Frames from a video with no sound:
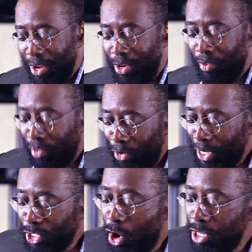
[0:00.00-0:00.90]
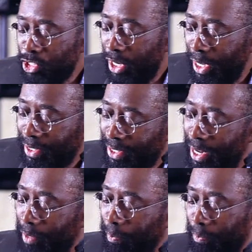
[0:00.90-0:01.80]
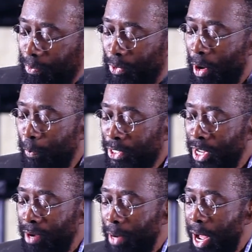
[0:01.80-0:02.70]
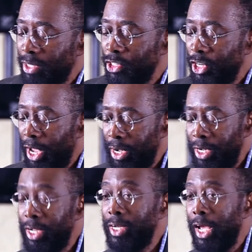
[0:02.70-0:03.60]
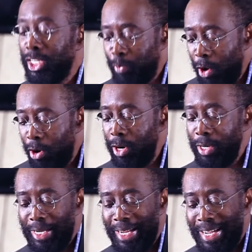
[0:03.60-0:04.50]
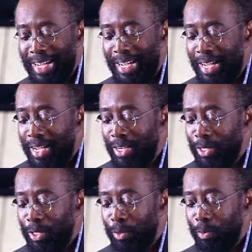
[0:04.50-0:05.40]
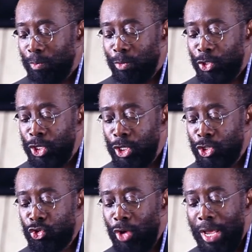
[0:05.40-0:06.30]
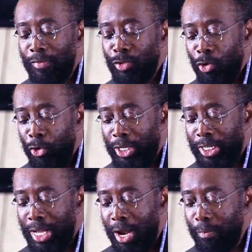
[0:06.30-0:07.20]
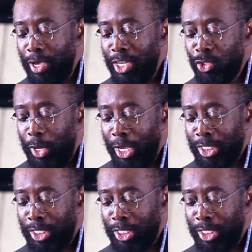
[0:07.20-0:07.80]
The various consulates that represent blacks in the Canadian diaspora should strive to create a database where